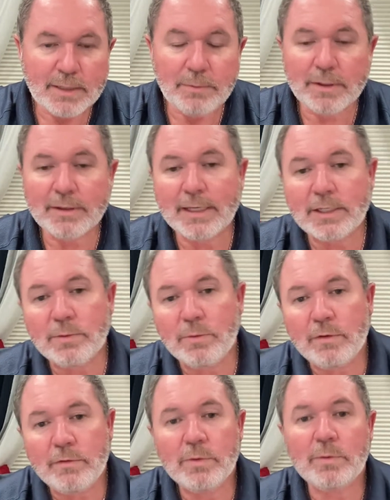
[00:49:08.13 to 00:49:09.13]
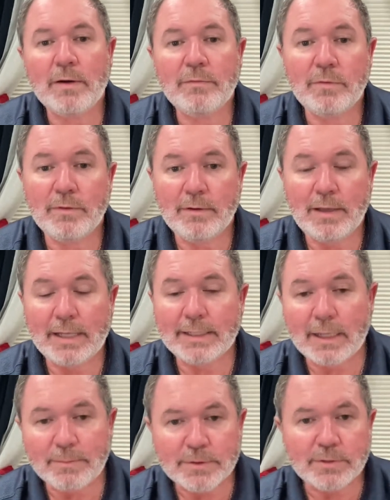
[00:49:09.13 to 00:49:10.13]
I want to thank you all who I've
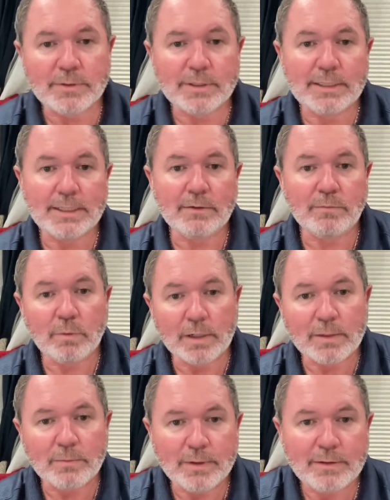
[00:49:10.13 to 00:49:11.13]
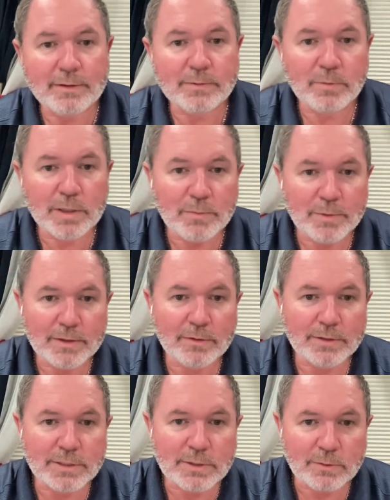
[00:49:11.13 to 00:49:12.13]
had the opportunity of working with
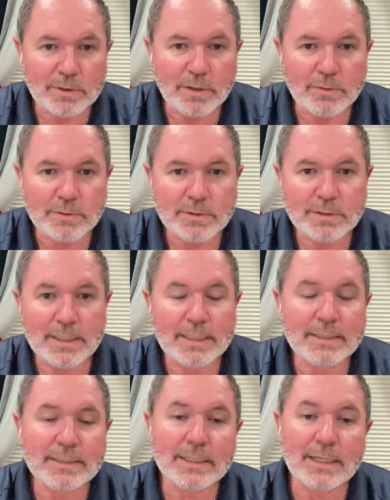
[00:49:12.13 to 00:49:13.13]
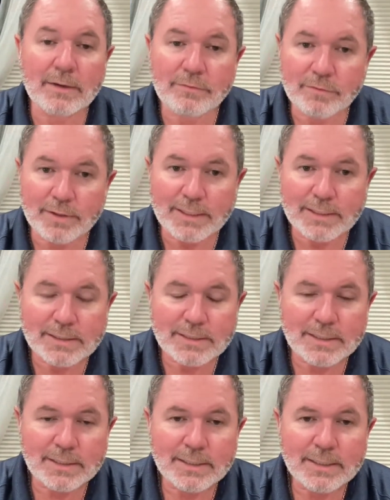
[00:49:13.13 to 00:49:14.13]
on the soul codes and life readings.